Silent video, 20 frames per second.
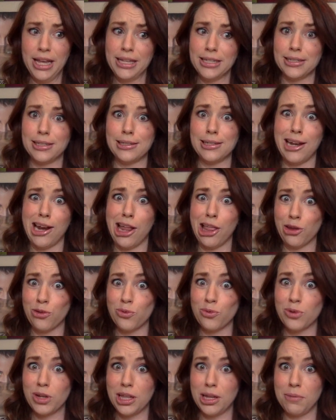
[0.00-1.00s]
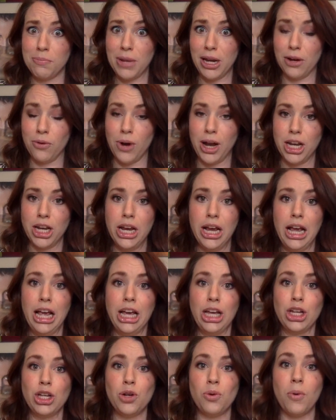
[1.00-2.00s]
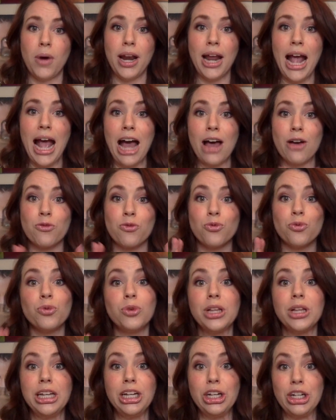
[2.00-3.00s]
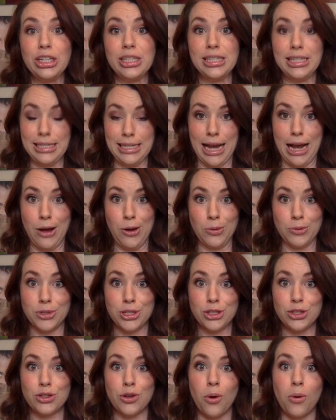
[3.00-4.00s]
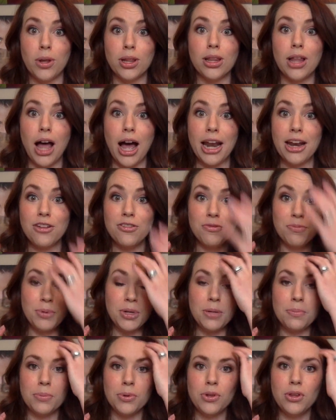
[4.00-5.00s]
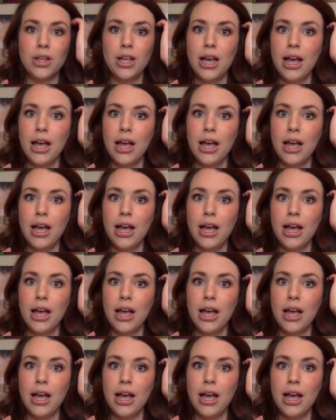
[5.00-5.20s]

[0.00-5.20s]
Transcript: this is another really big one. You want to have really good sound. So a lot of people,